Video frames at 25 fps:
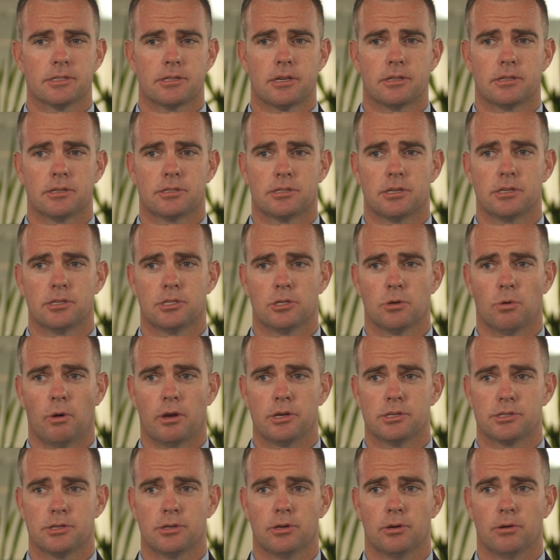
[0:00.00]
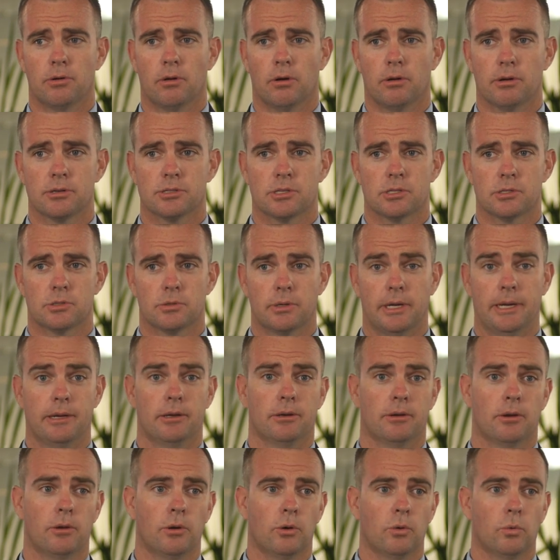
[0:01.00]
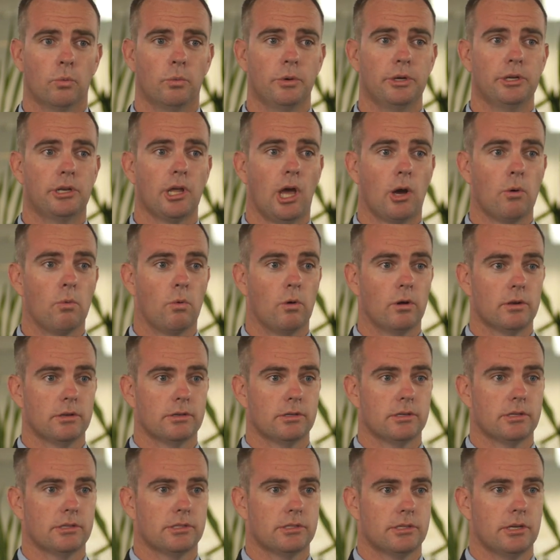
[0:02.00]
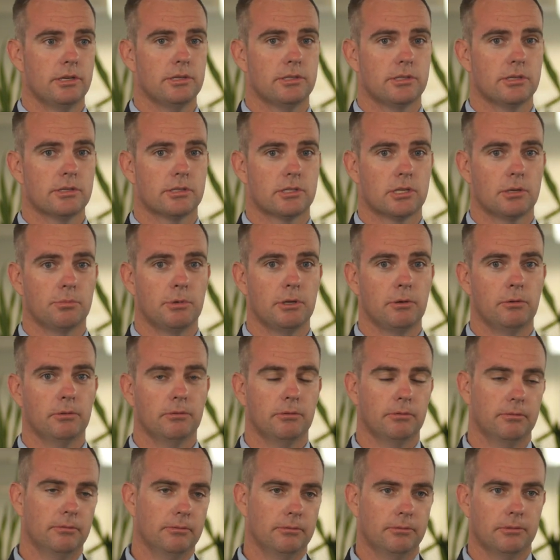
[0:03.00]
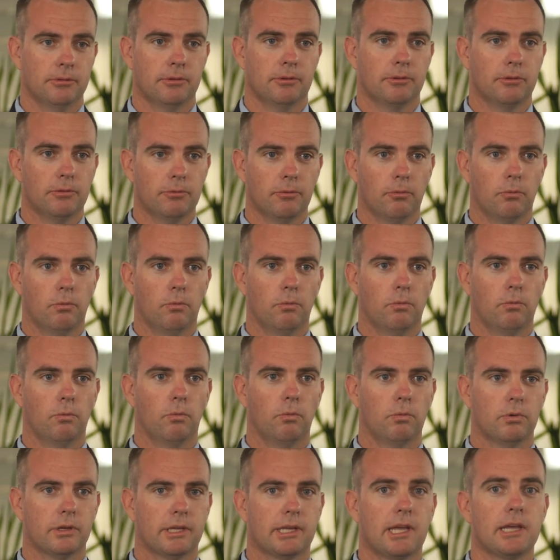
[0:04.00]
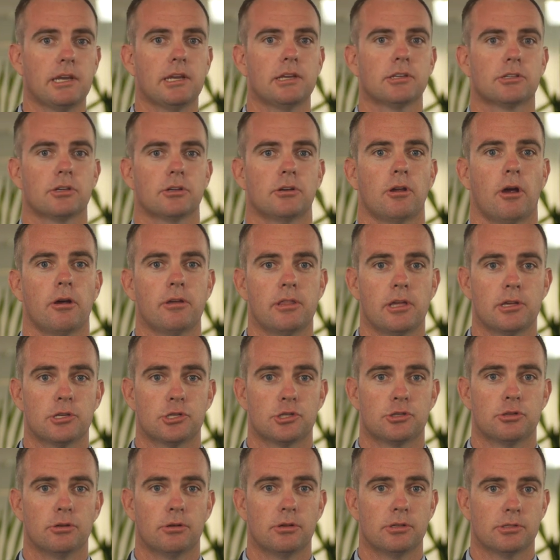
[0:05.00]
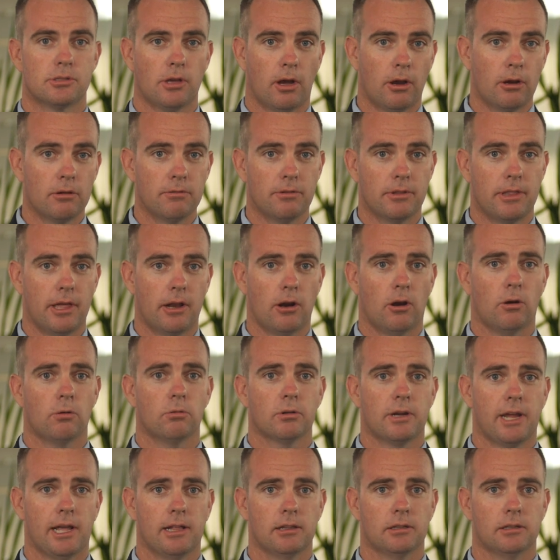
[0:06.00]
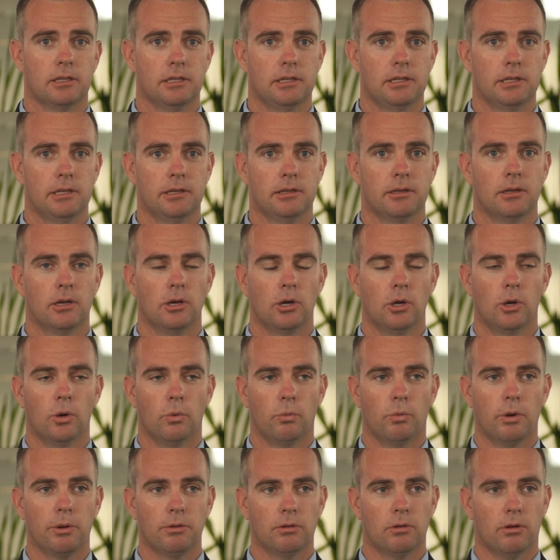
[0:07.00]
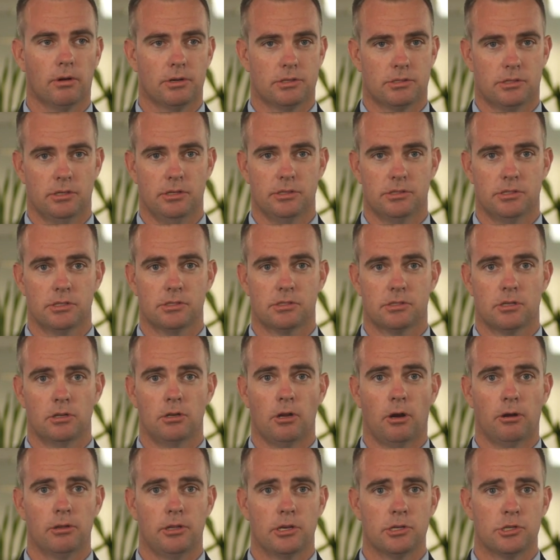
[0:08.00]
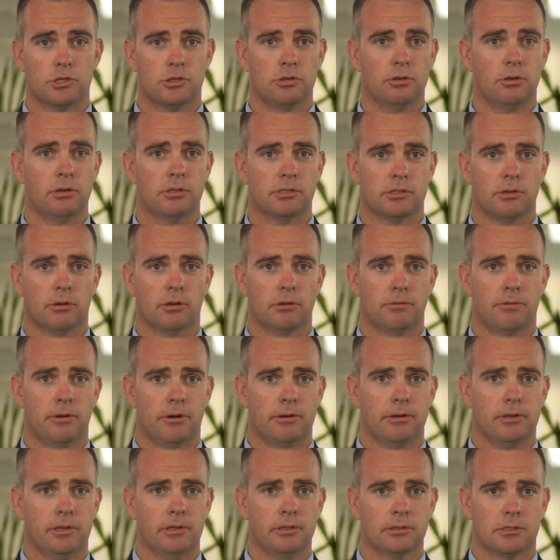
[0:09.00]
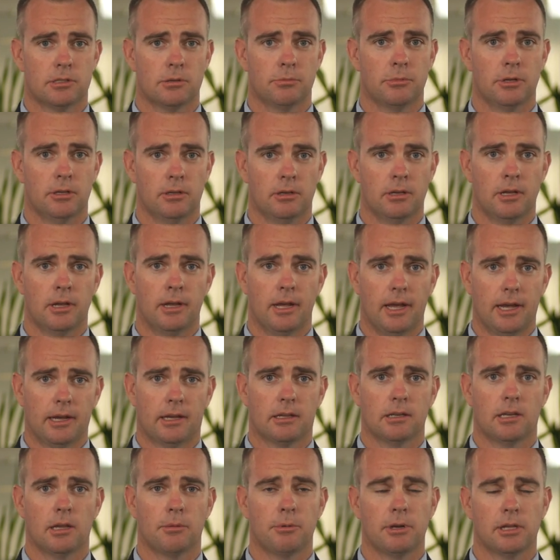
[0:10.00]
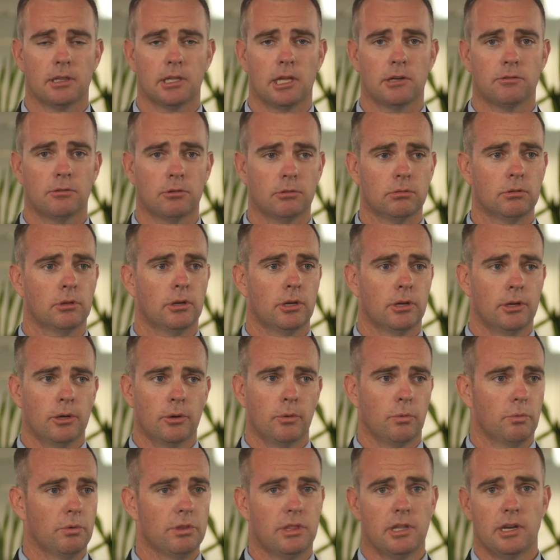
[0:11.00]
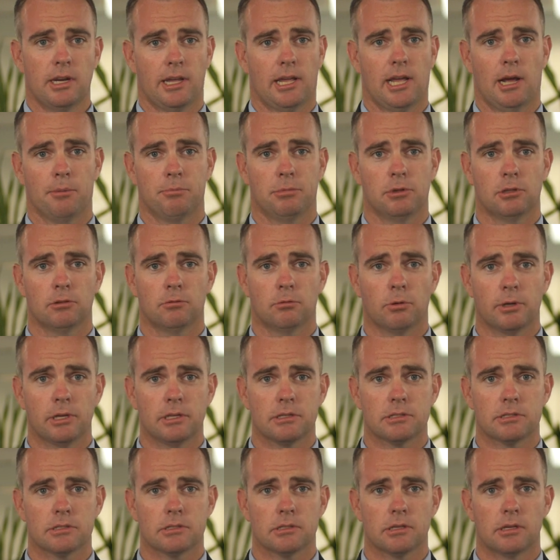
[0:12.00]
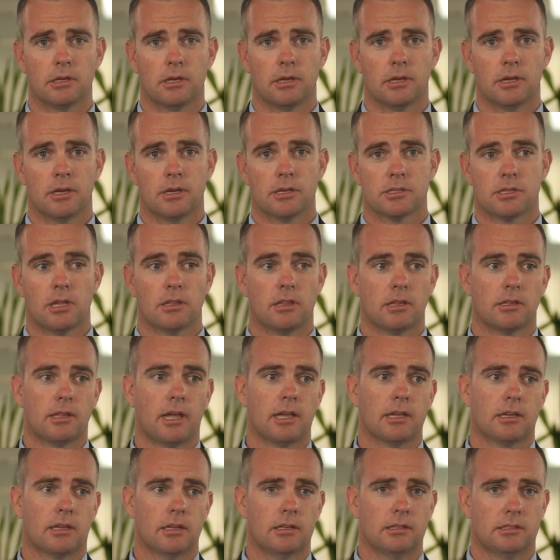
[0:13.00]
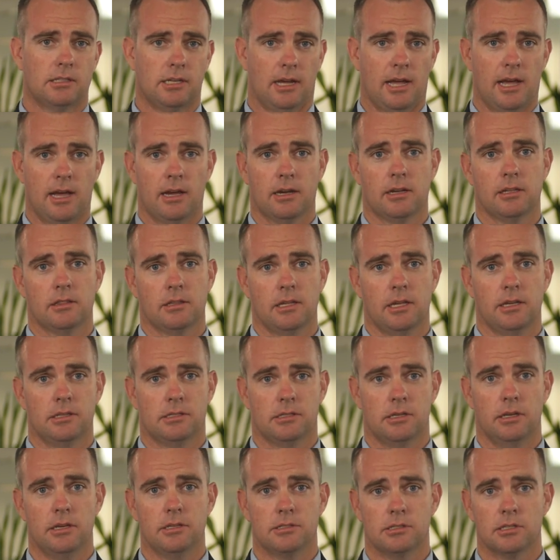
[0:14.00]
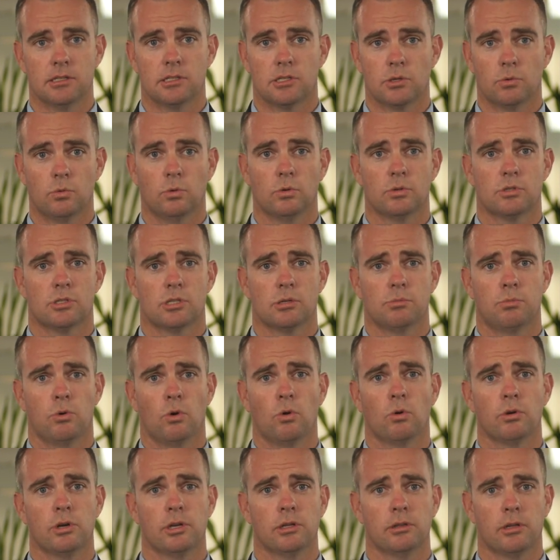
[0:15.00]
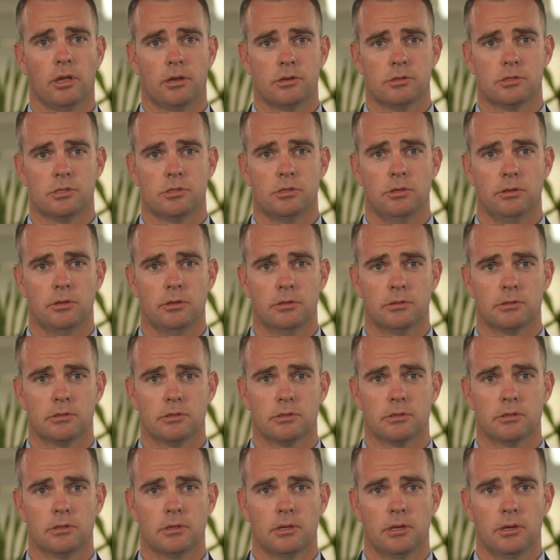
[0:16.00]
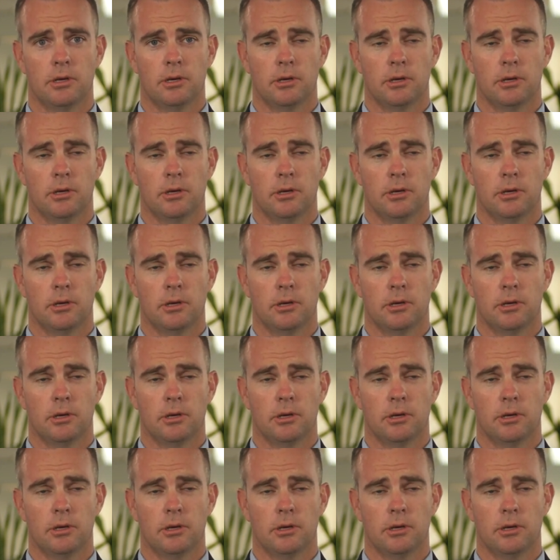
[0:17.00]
So the situation arises where we don't want teachers to be getting to know their students over that whole calendar year. We would like teachers to know their students on a very intimate academic level within a couple of weeks, so that they can target their teaching towards supporting those students.